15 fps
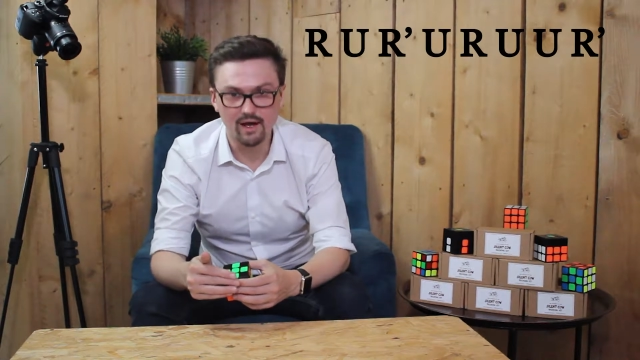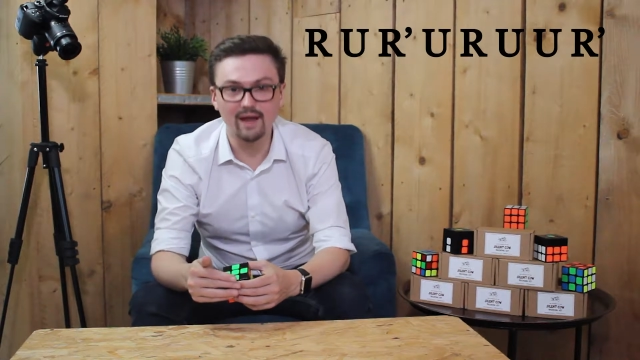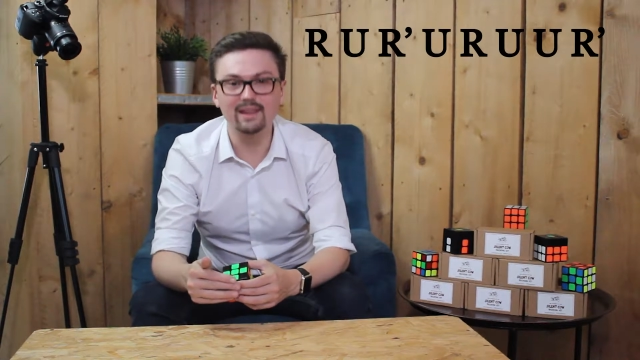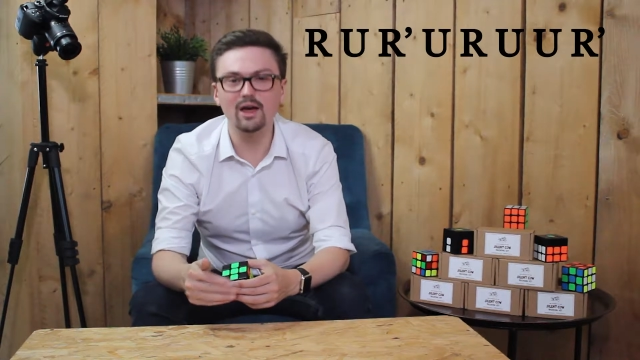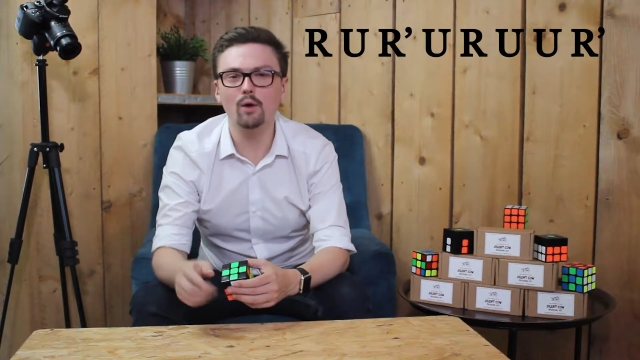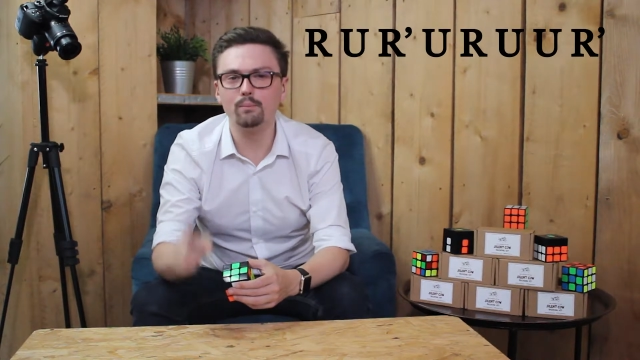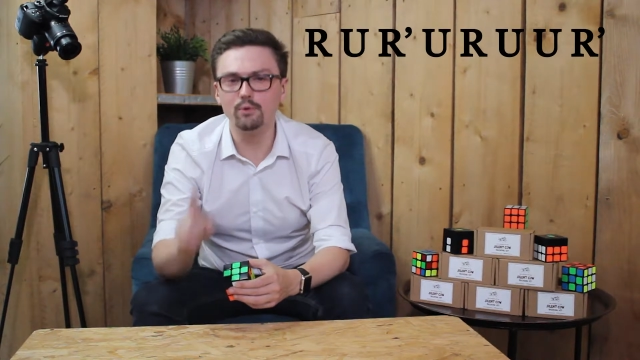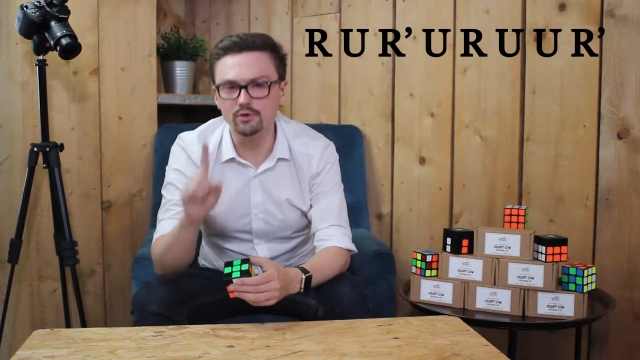and
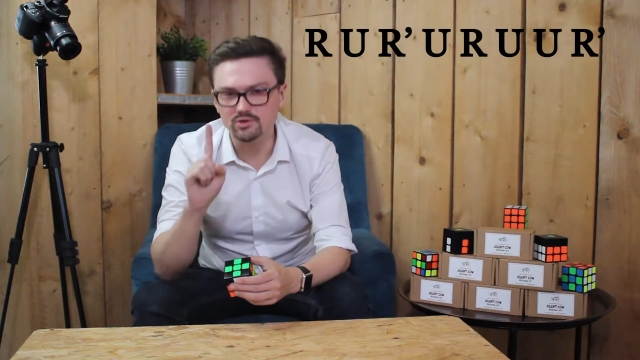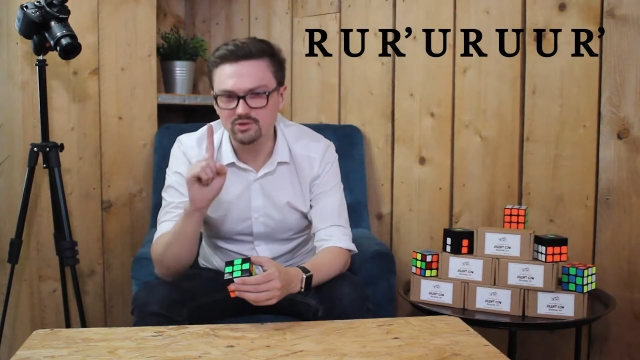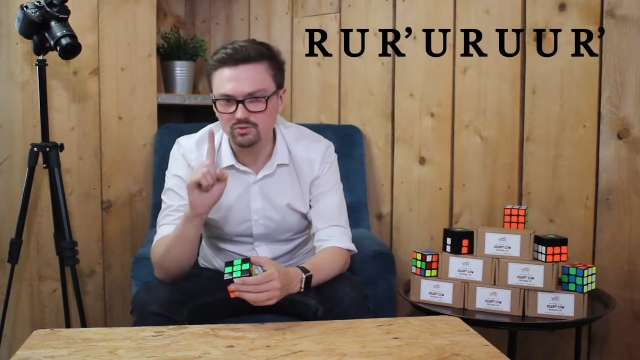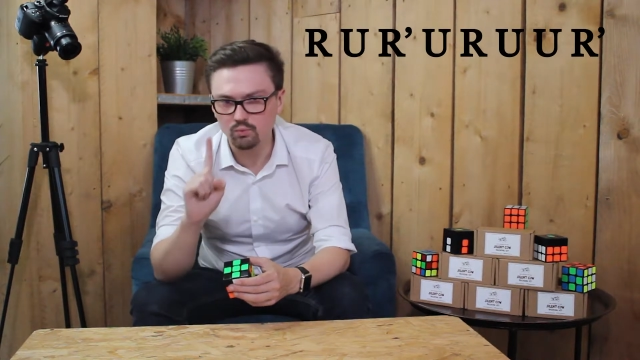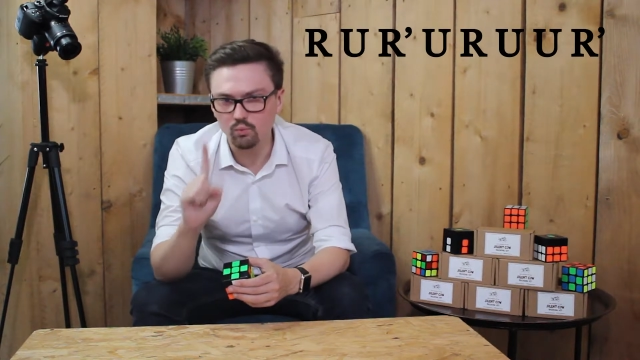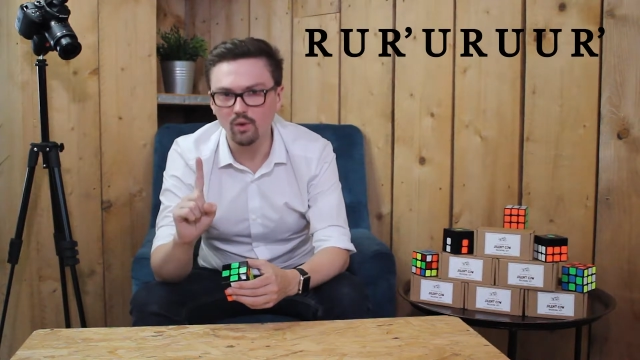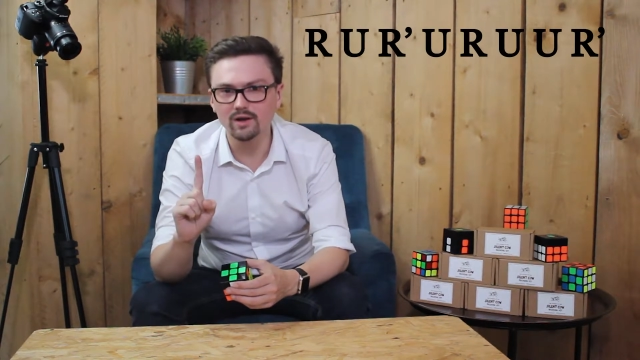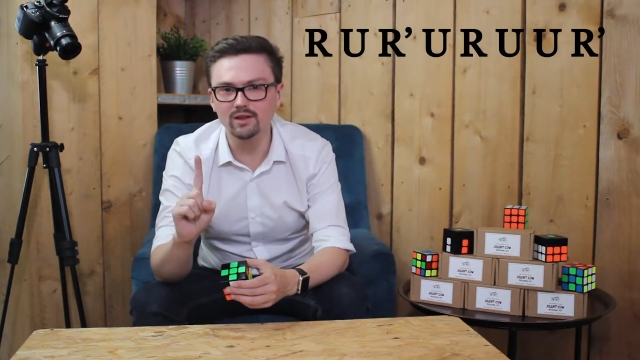that will put
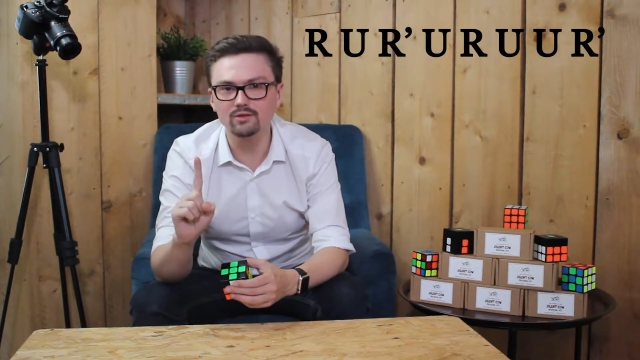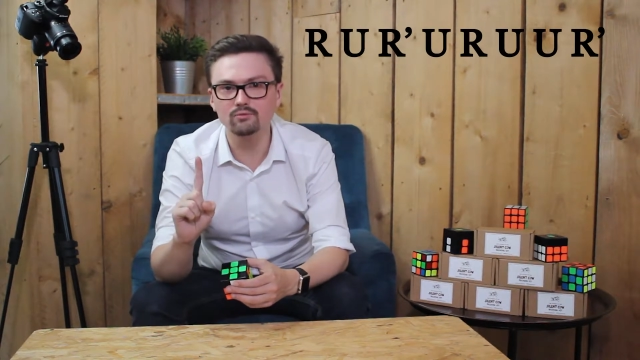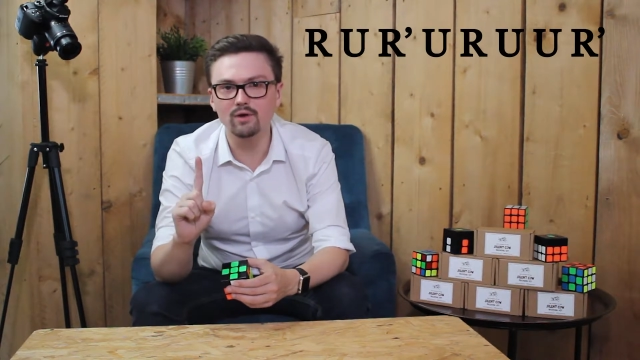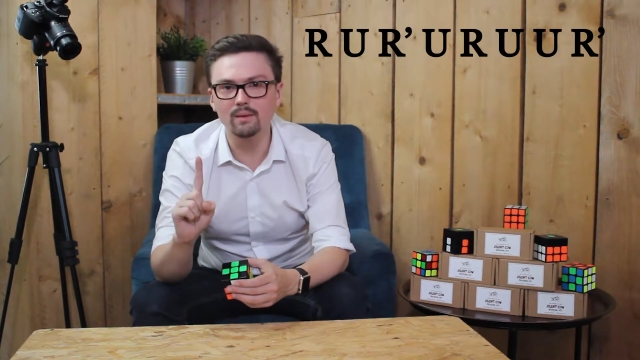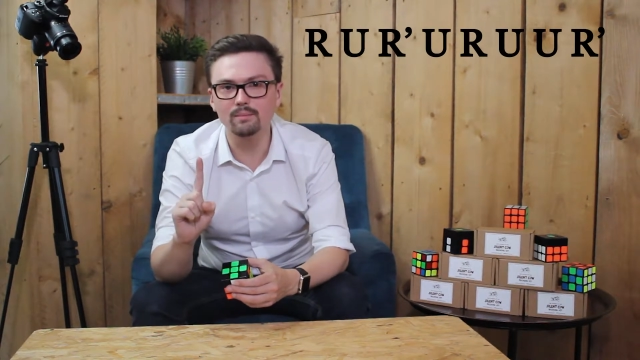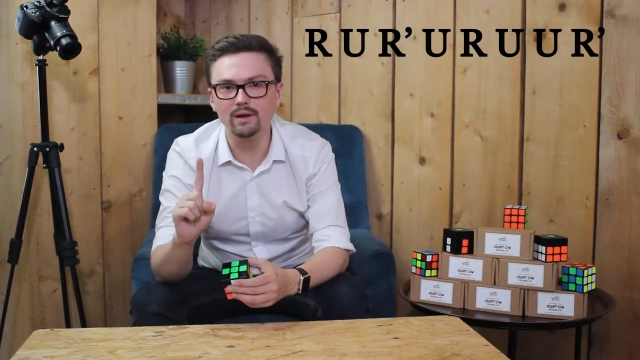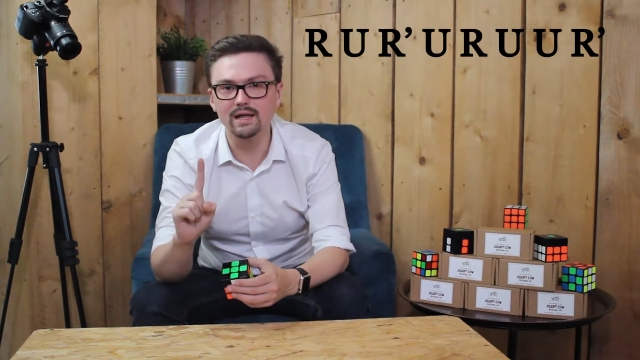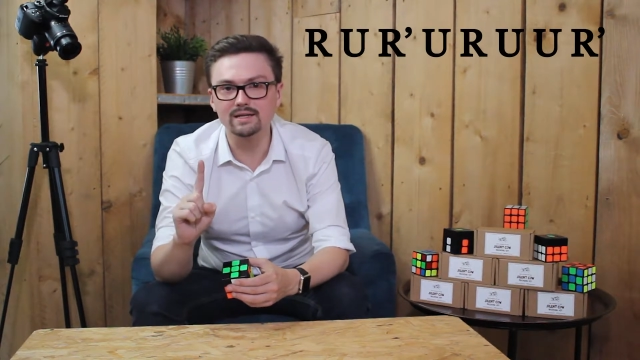just one in the
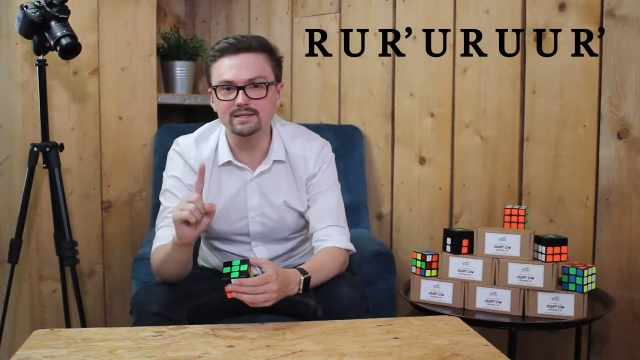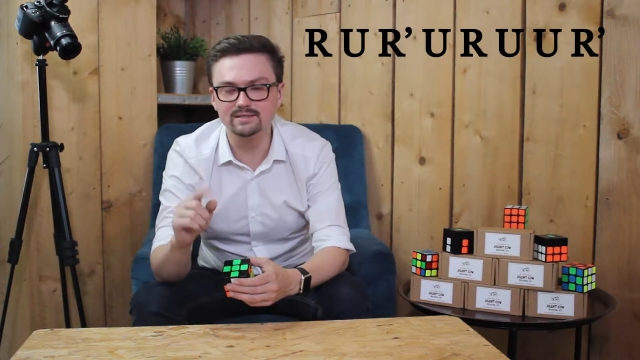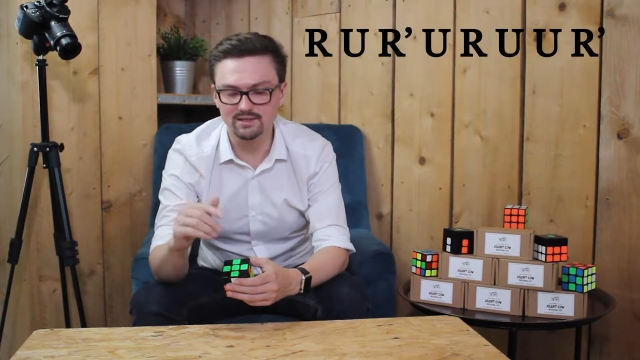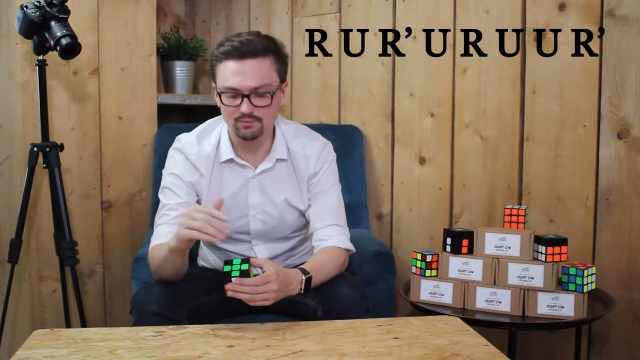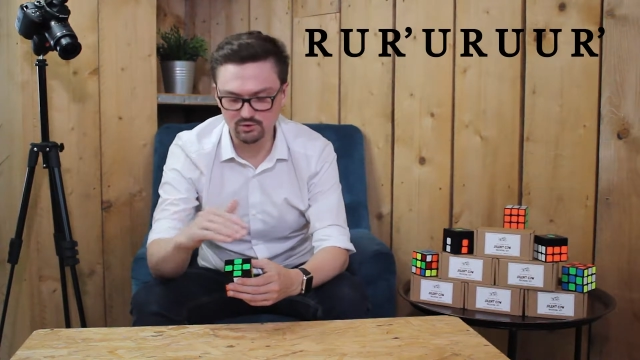right place,